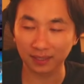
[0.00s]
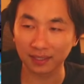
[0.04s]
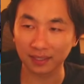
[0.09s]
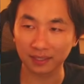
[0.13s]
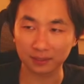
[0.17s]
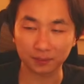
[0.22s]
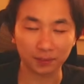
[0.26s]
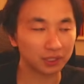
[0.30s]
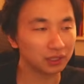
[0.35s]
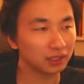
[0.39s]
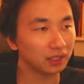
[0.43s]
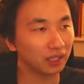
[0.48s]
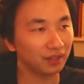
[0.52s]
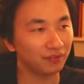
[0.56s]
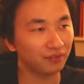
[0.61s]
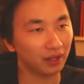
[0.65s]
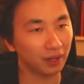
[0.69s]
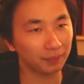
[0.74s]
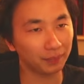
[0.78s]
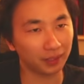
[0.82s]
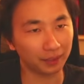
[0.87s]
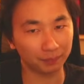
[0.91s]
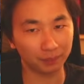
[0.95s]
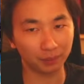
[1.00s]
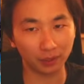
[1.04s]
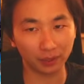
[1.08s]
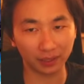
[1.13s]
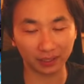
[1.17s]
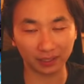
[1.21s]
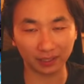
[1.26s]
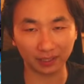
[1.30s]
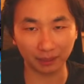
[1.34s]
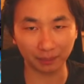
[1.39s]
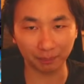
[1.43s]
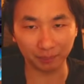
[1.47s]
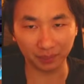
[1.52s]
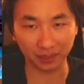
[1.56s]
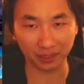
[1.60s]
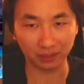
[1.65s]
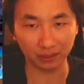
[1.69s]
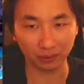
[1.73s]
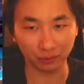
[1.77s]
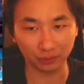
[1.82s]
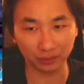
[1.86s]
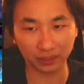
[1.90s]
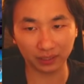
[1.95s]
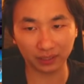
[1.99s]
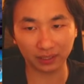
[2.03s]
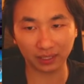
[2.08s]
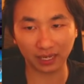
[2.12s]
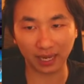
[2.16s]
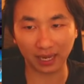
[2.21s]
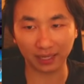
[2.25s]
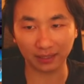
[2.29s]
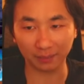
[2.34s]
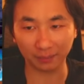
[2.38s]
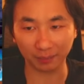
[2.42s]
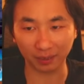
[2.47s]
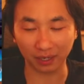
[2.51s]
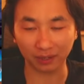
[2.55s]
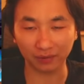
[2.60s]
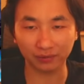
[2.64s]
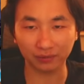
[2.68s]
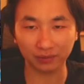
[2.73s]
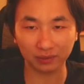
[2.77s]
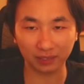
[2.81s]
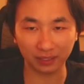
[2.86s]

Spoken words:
especially if I'm like putting like a big unit at the battlefield.